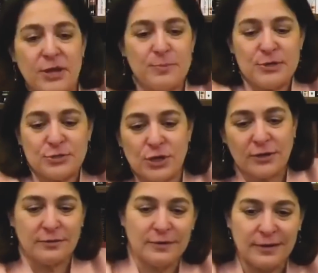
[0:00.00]
who
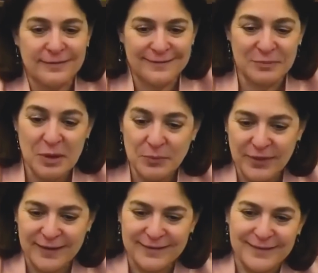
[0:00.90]
is okay? But
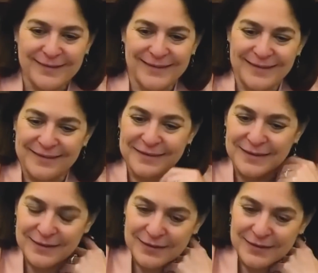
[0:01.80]
who said